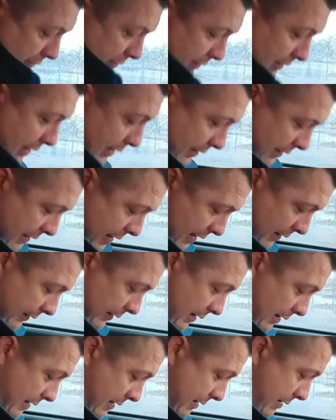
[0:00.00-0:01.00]
to
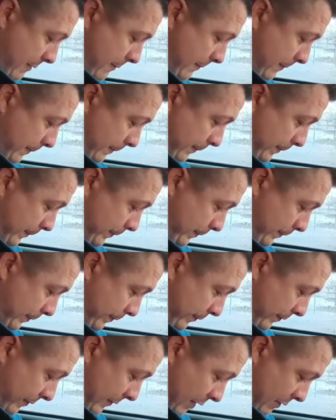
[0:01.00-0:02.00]

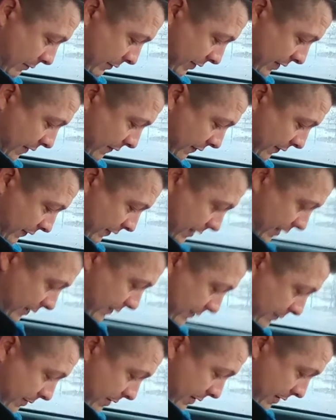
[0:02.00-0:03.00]
see if it says
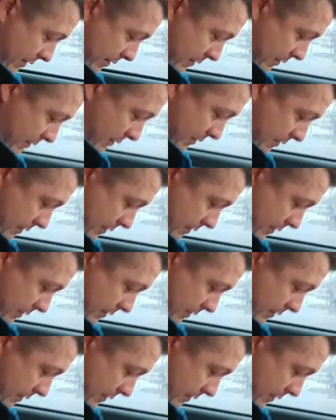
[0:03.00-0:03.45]
it right here.